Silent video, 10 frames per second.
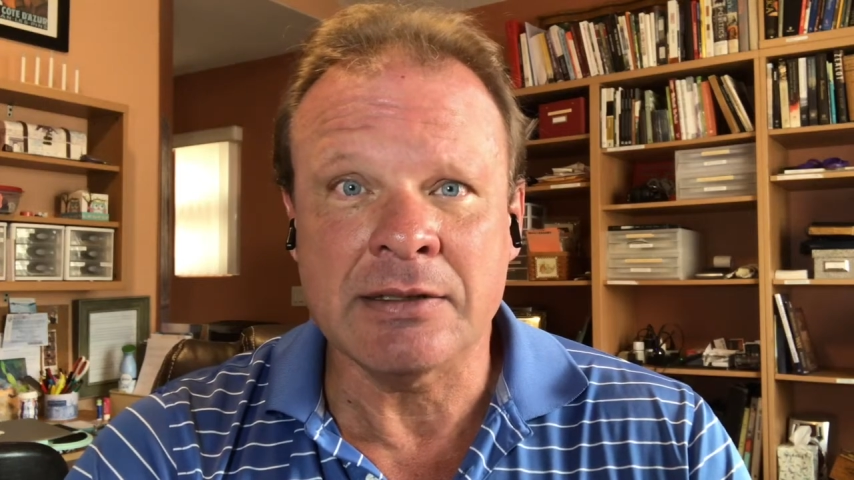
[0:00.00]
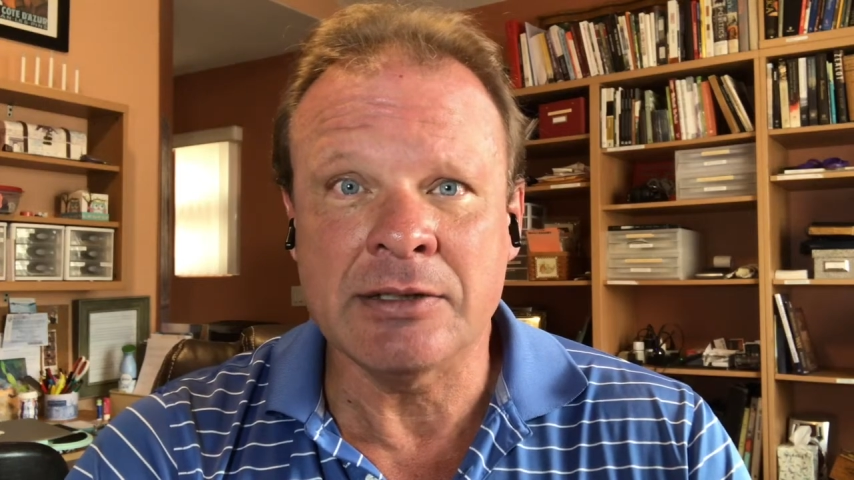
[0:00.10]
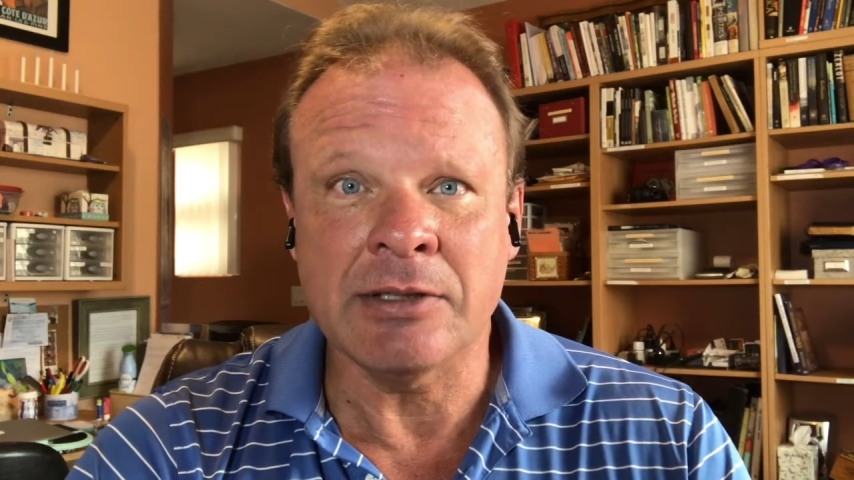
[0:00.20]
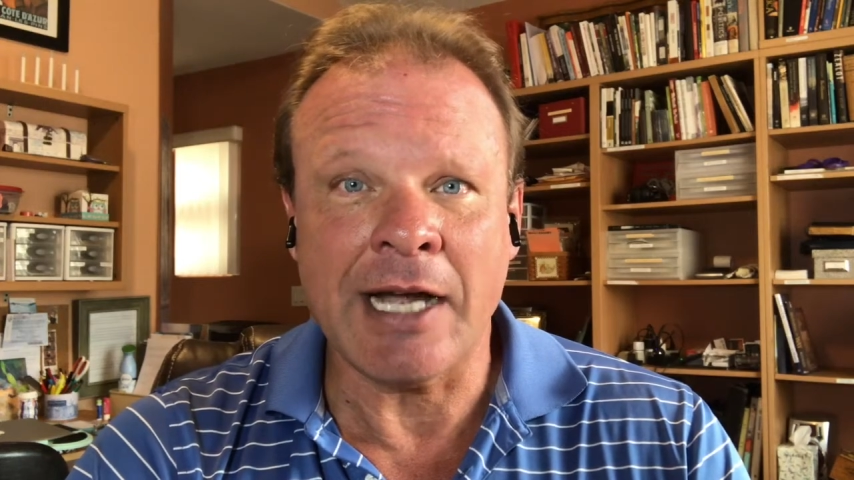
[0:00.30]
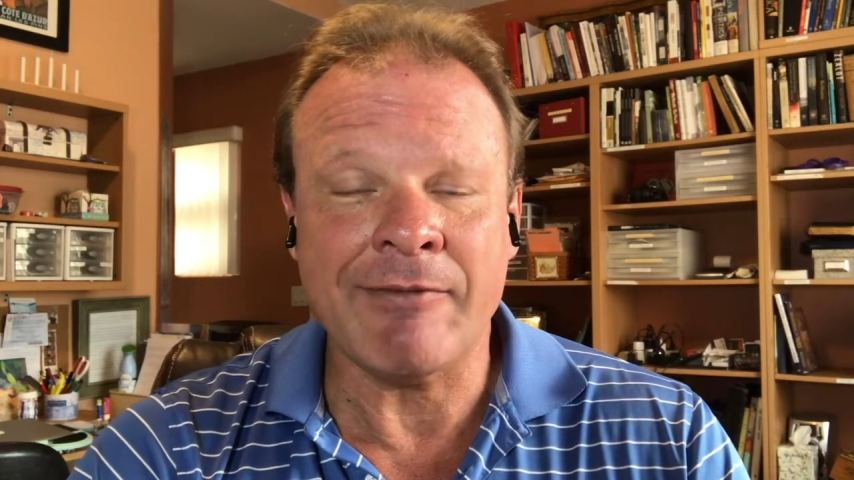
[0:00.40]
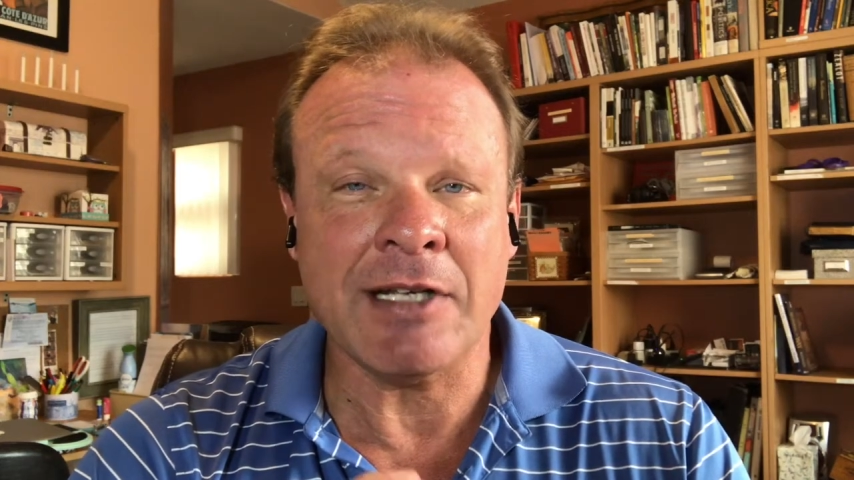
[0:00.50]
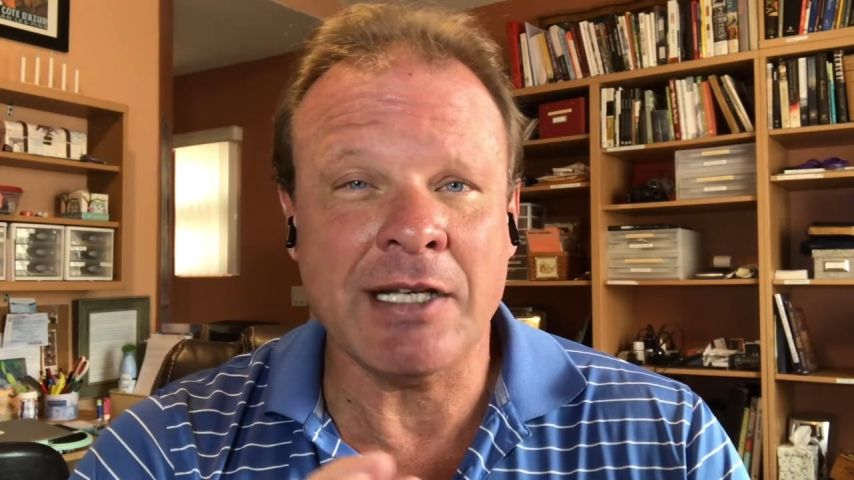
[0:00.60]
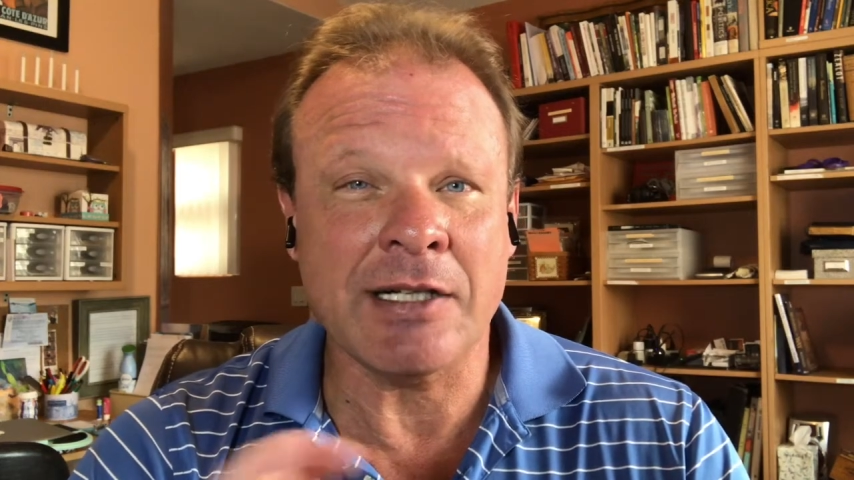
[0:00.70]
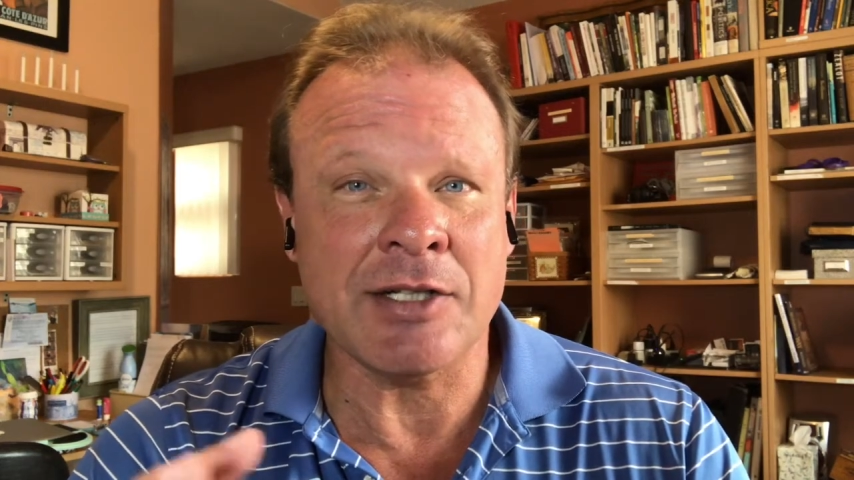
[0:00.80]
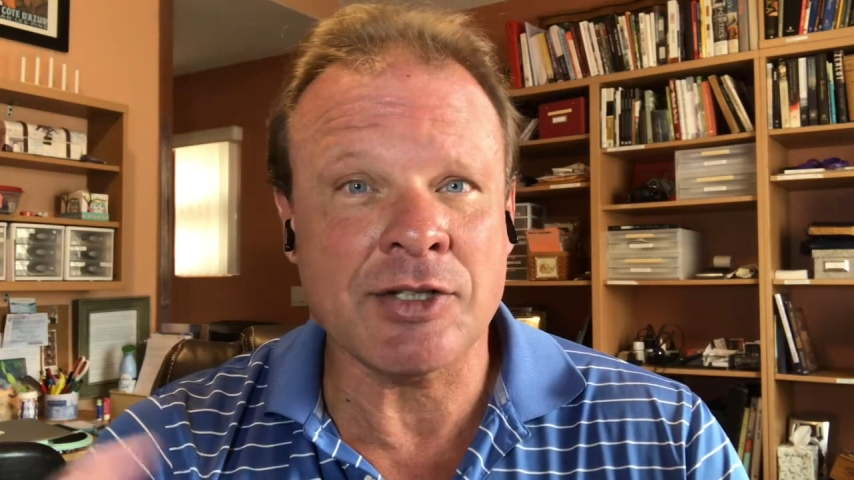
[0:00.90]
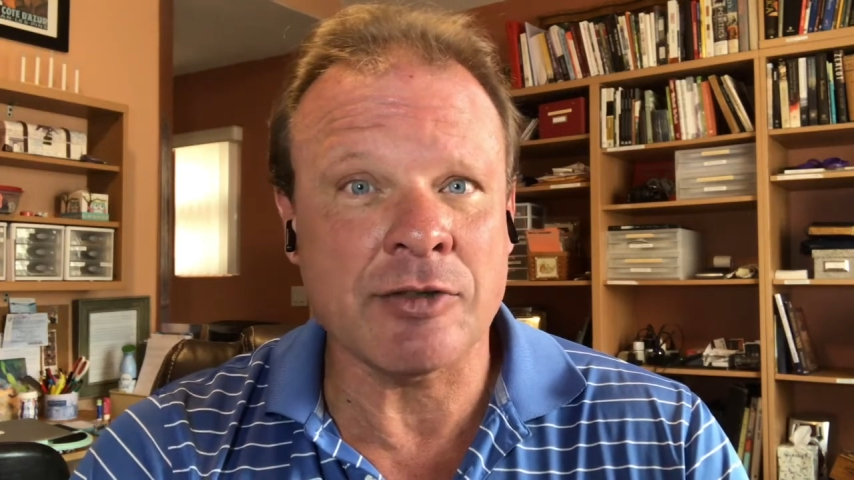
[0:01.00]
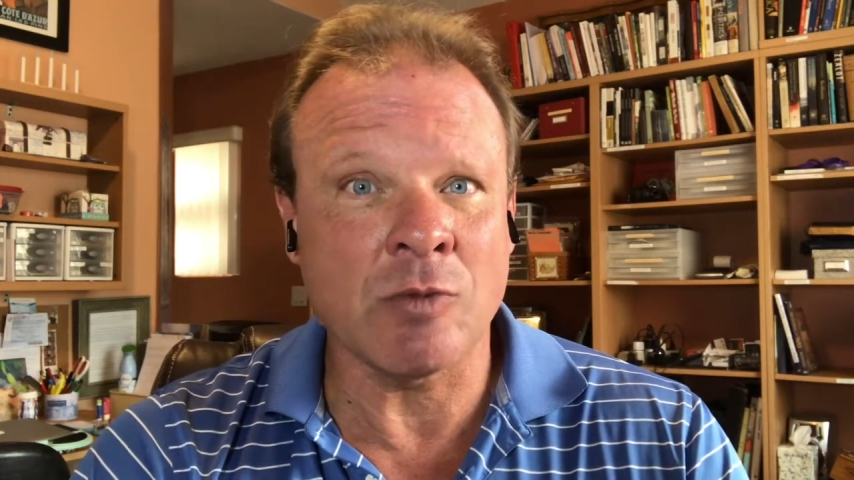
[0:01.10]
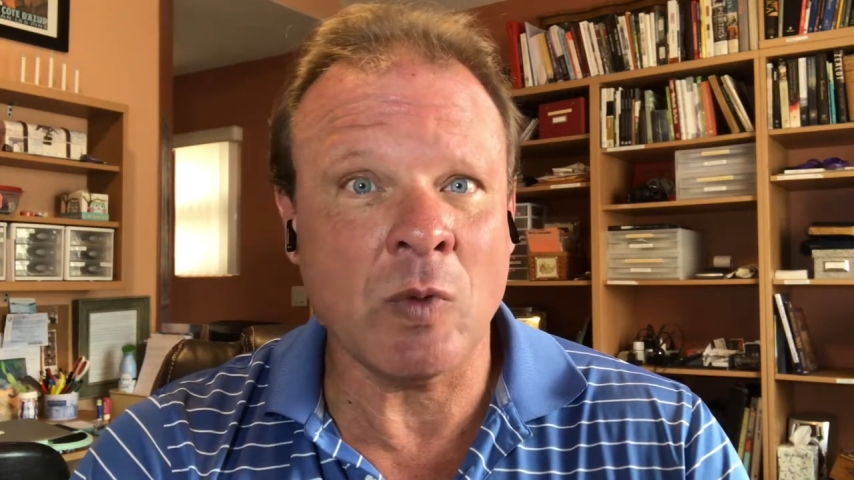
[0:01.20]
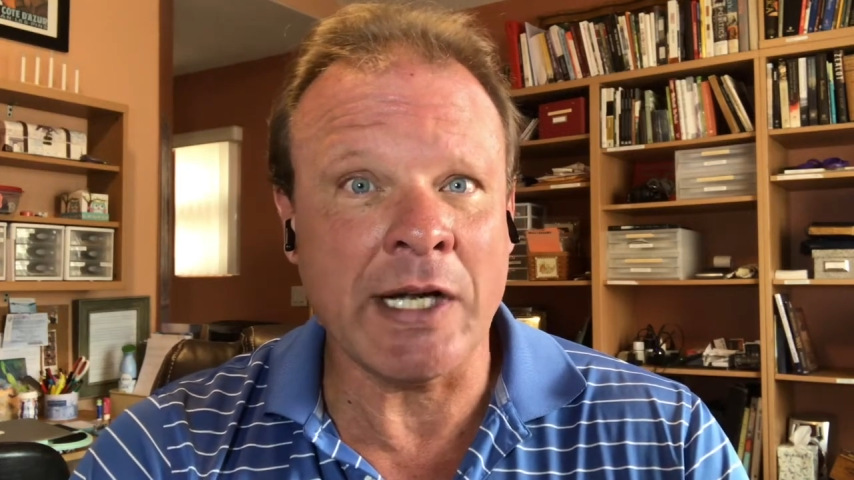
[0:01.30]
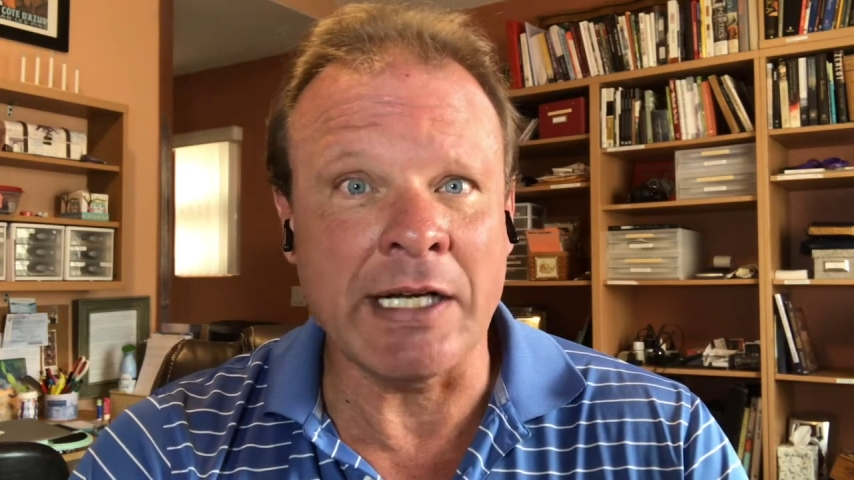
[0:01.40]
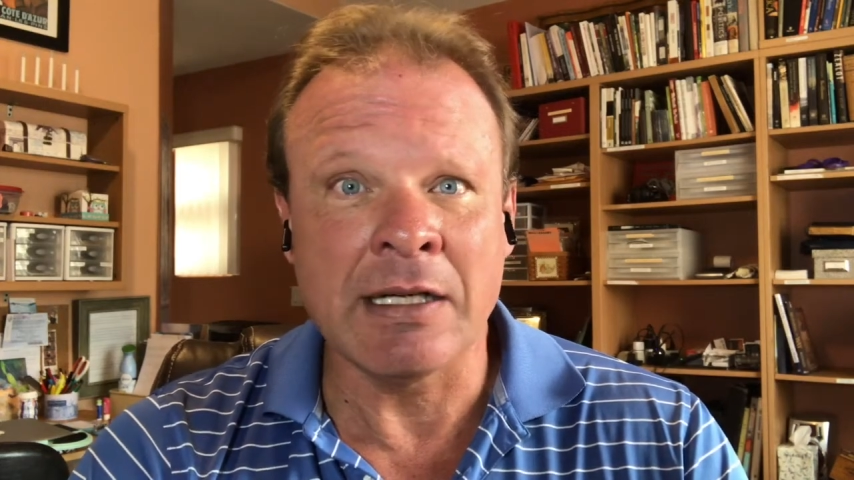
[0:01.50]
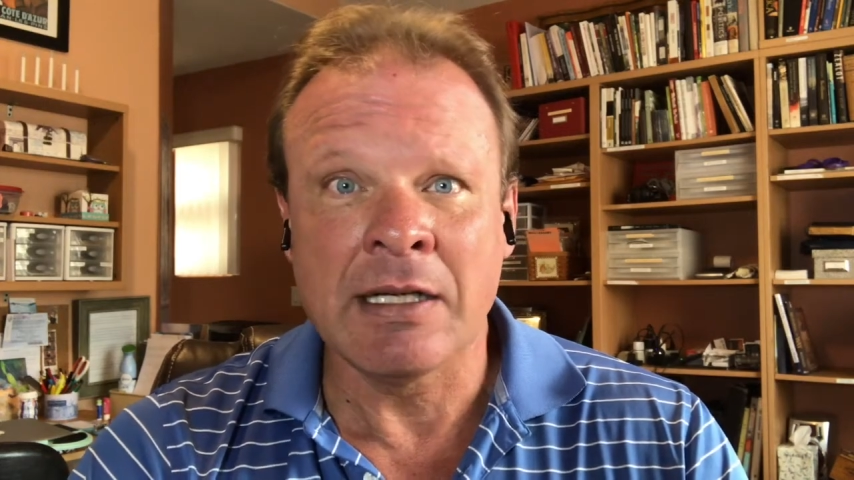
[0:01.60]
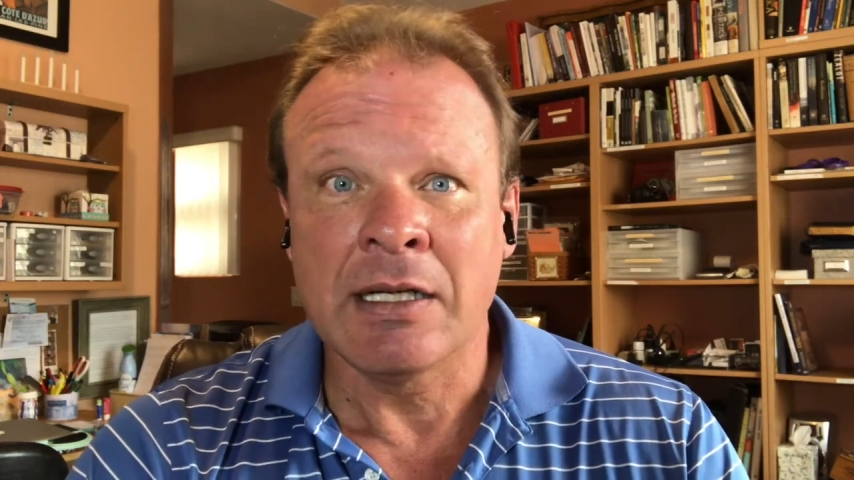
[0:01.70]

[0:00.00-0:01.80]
you have to get it a certain way.